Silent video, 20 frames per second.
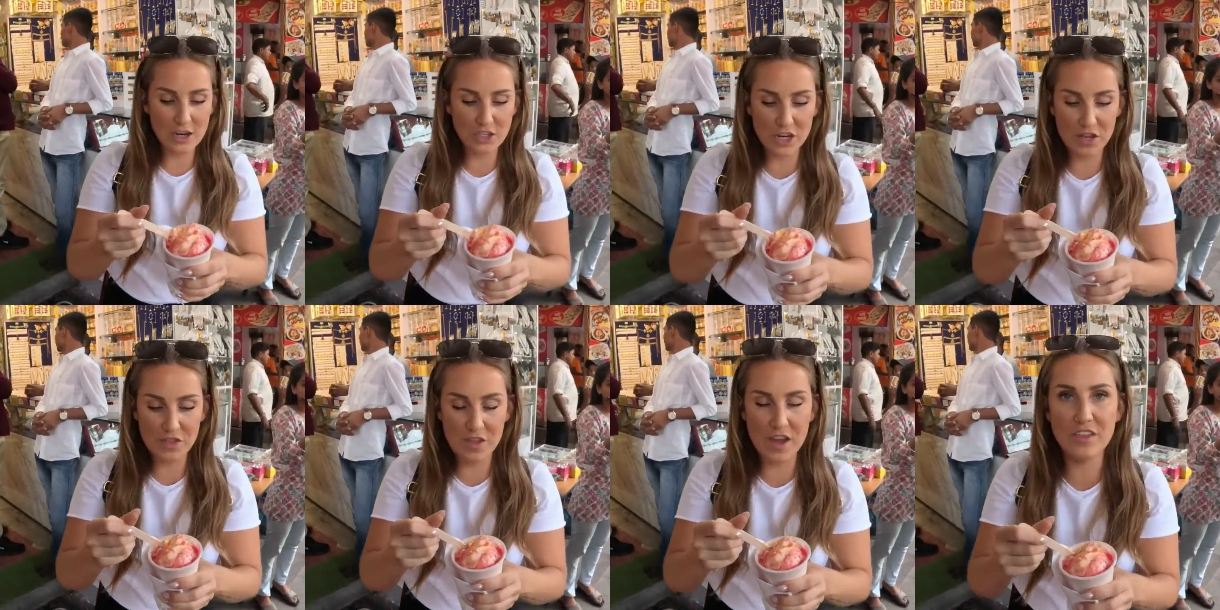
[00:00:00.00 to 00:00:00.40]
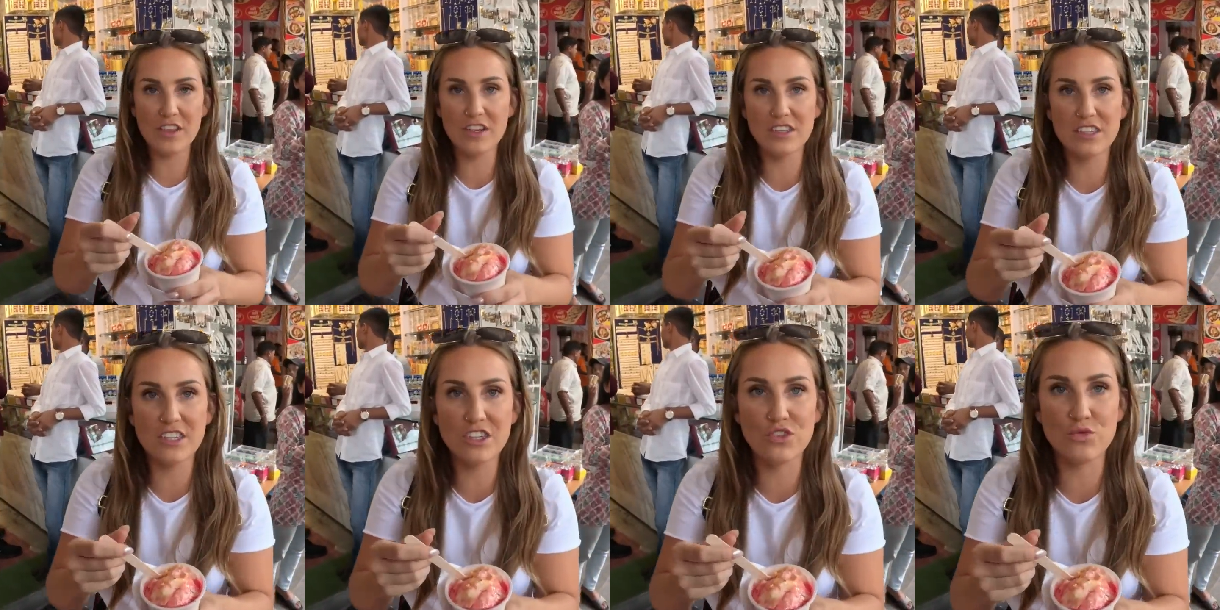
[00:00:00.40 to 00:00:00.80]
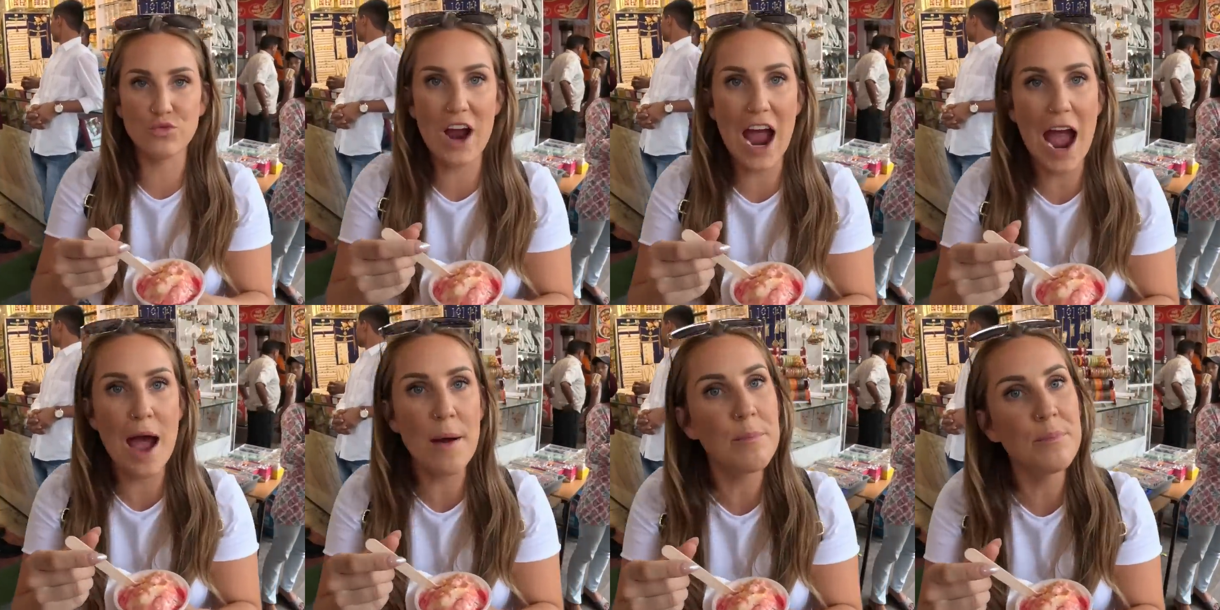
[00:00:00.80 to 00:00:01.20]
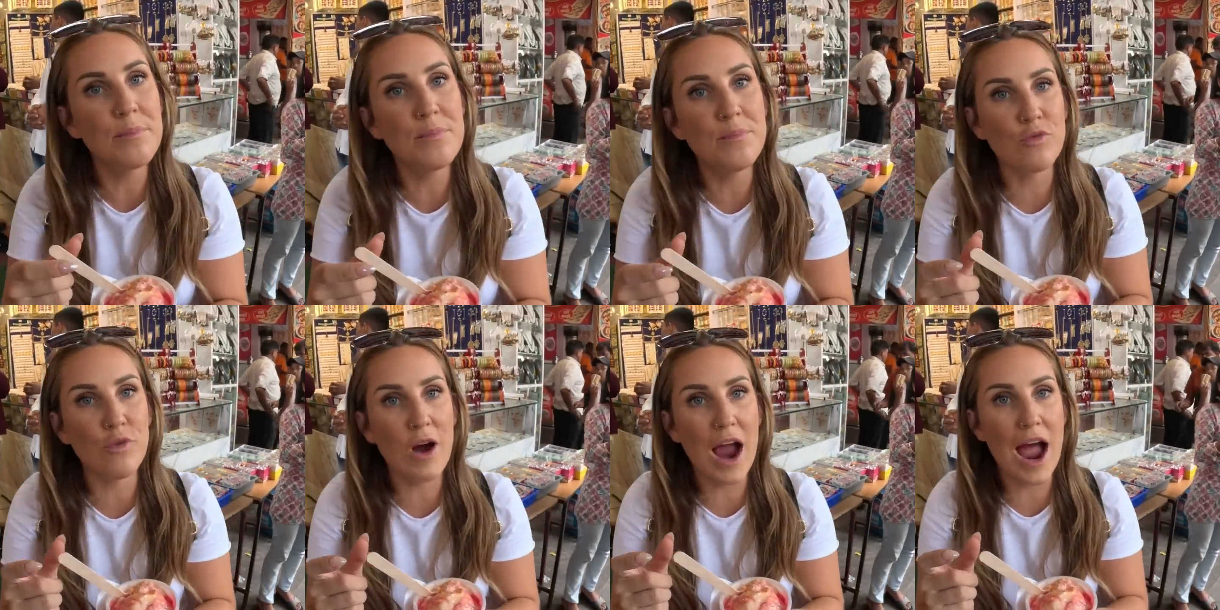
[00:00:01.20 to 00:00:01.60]
actually think this is
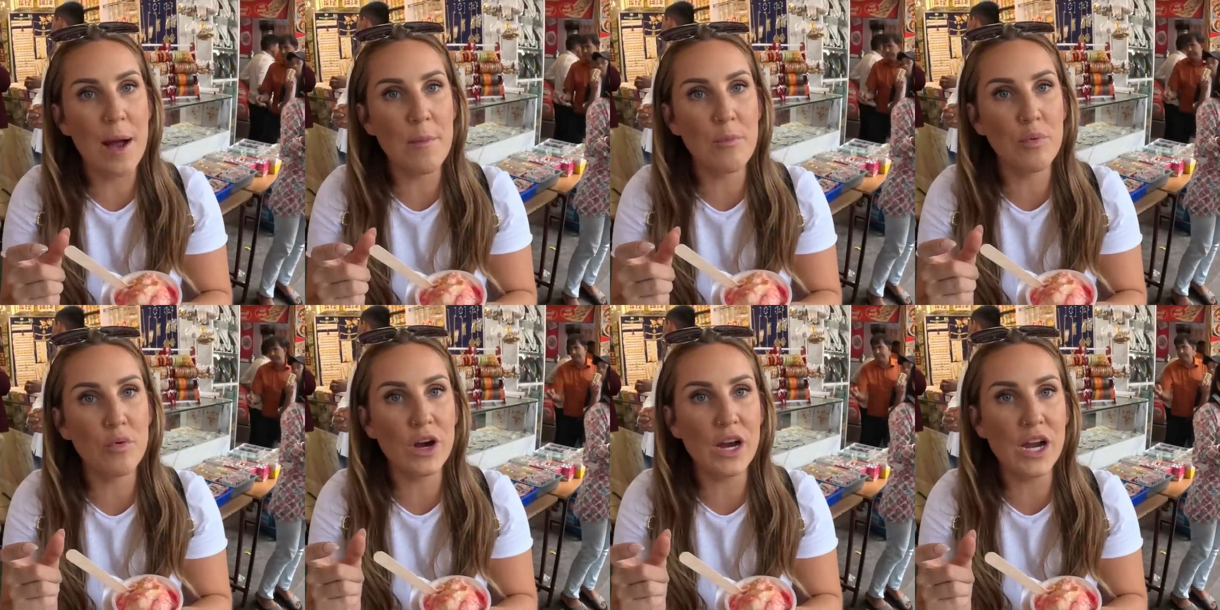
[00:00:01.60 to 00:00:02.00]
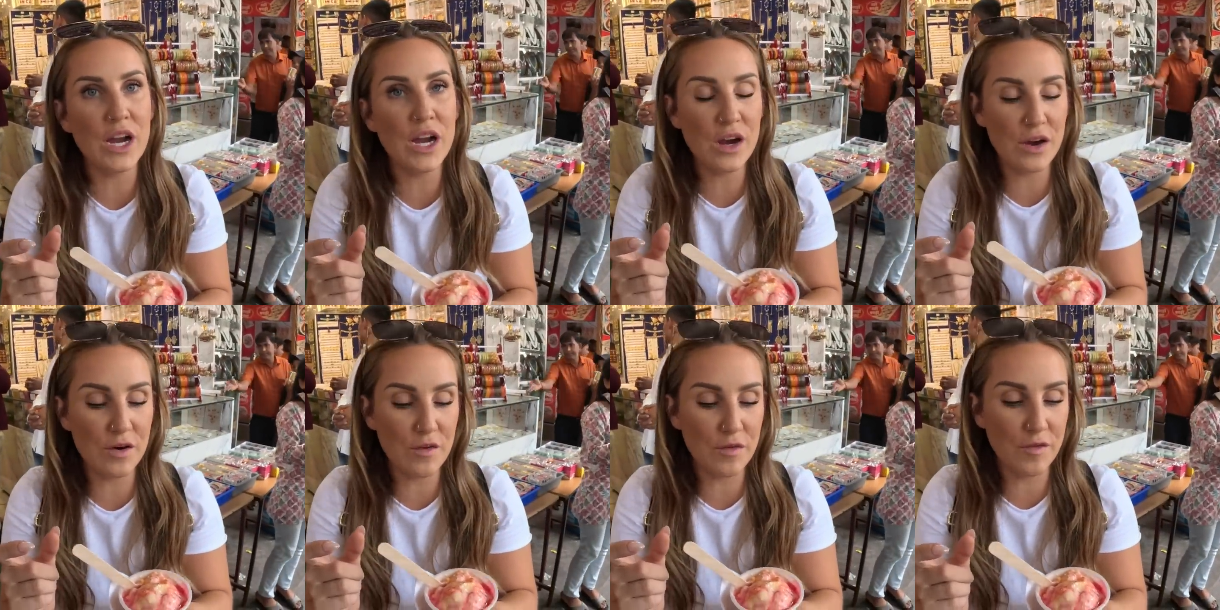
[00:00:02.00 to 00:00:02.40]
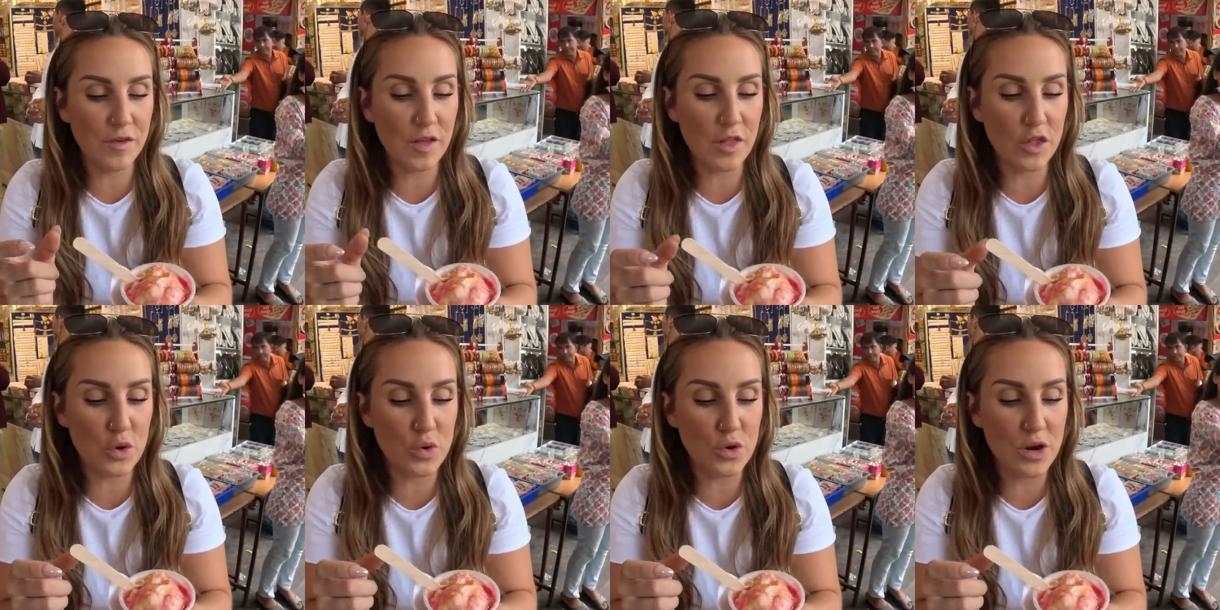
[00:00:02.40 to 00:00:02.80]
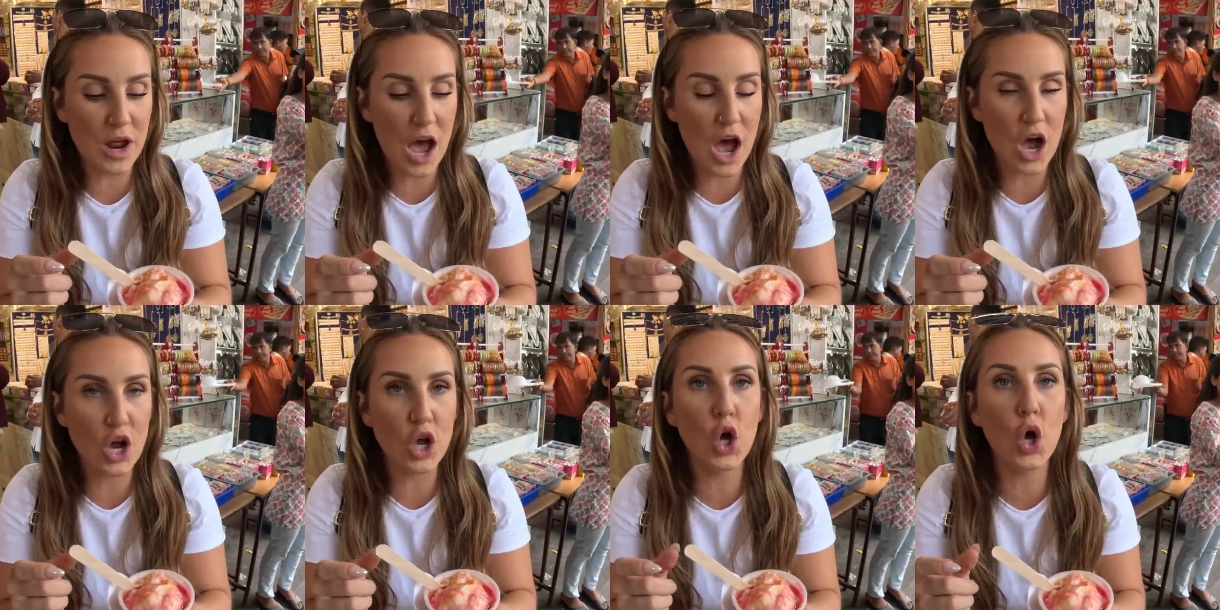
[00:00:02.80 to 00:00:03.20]
rabri
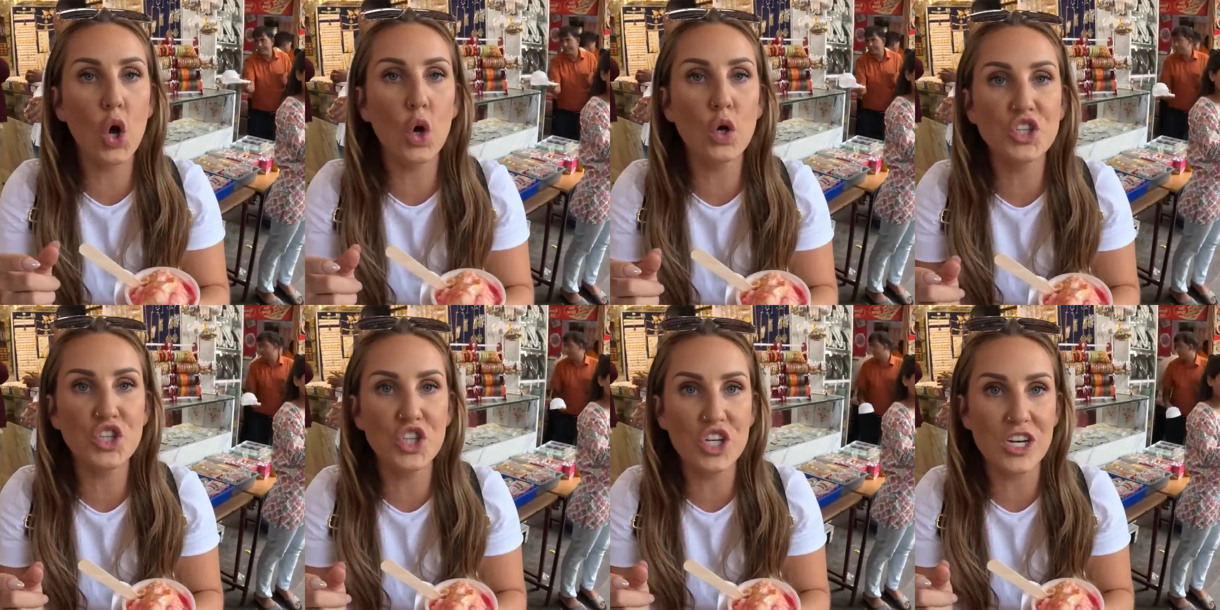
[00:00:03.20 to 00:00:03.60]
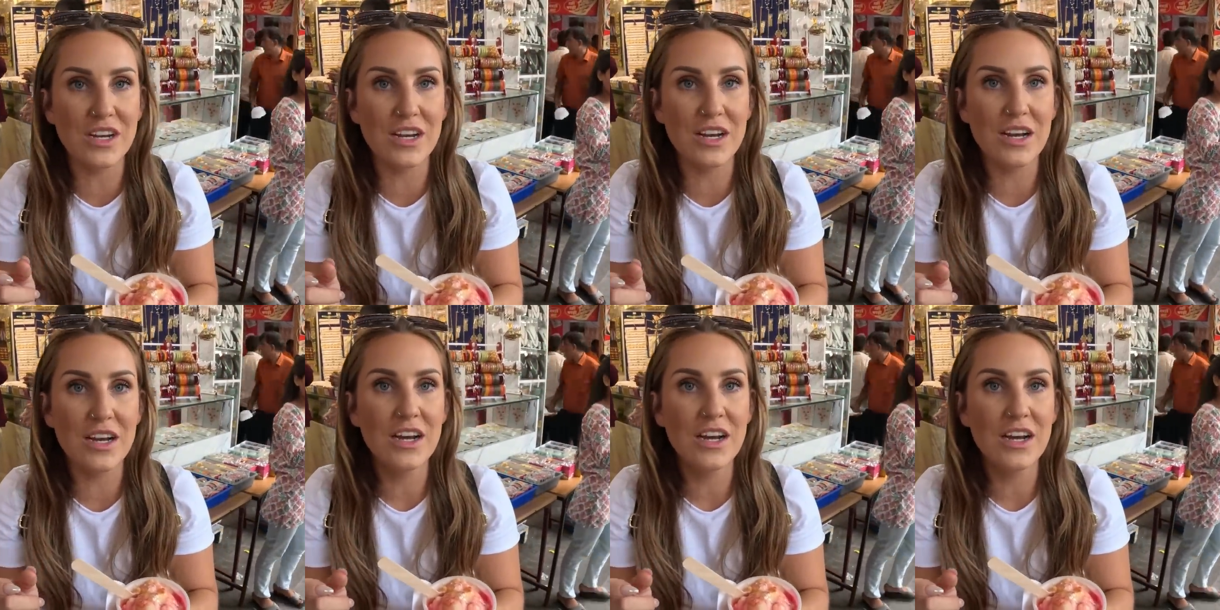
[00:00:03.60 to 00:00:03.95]
falooda kulchi.